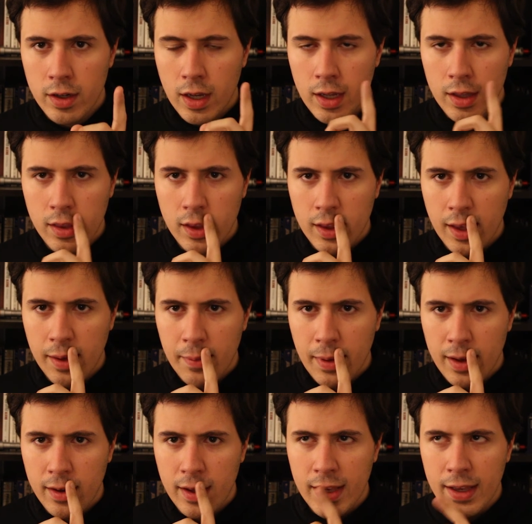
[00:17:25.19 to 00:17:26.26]
I think it came
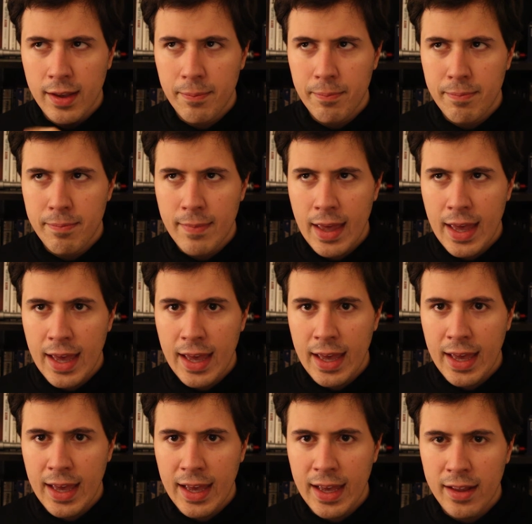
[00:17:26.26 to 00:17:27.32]
out in like
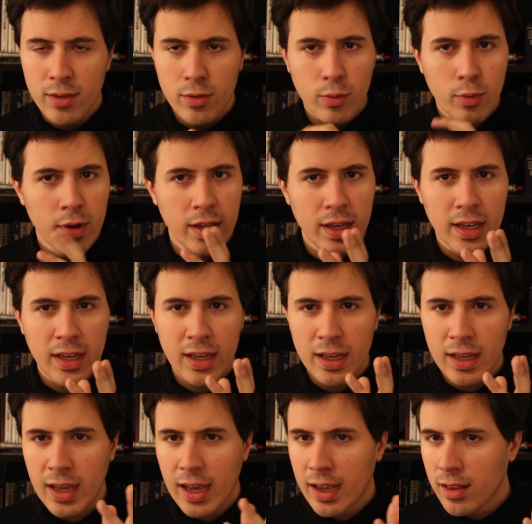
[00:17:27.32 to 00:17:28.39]
May
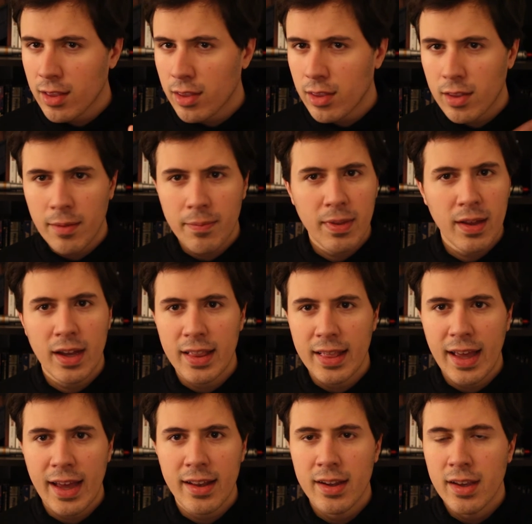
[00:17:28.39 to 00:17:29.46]
28th, something like
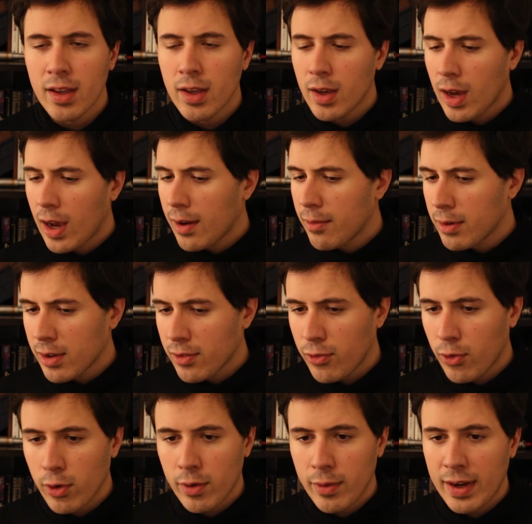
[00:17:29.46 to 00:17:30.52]
that. I'm looking
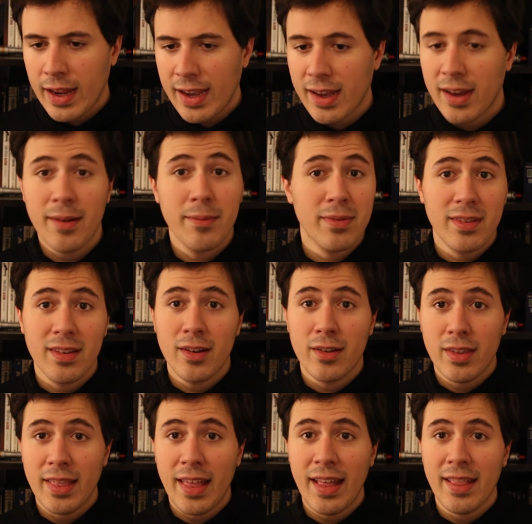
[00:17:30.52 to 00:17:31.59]
forward to when that comes, you know,
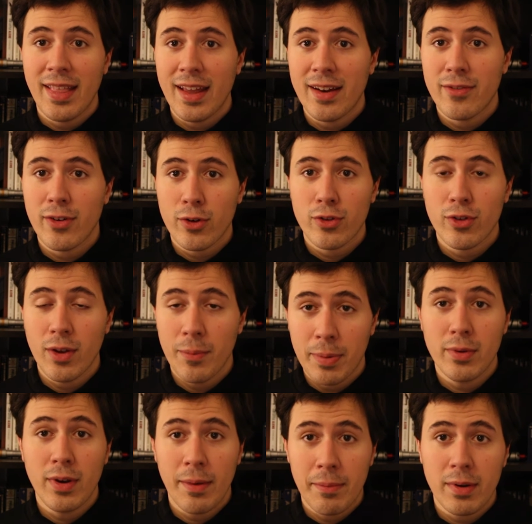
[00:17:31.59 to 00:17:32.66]
the 10th anniversary of
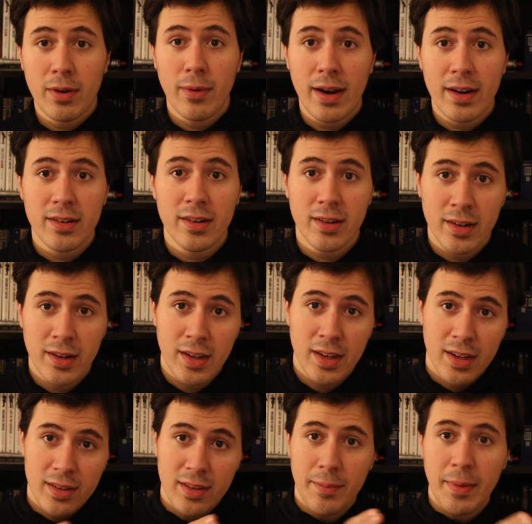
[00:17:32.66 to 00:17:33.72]
Blue Diamond Director,
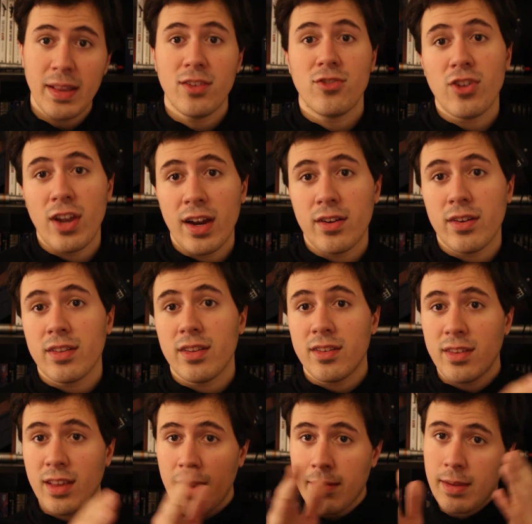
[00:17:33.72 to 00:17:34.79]
because I made the channel at the
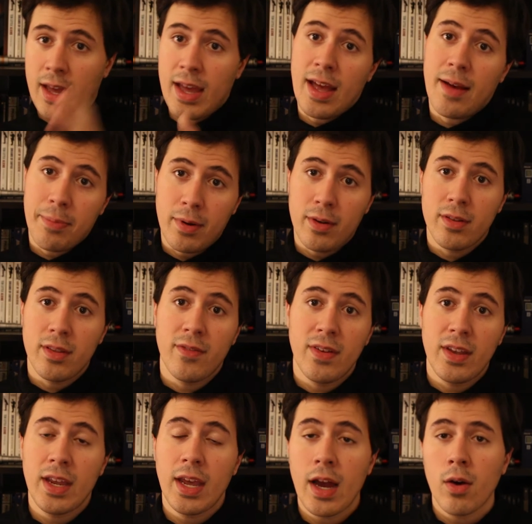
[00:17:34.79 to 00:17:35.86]
same day I uploaded the
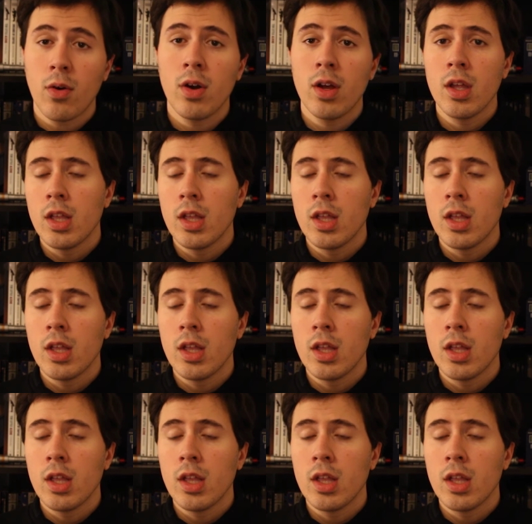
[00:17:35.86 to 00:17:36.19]
video.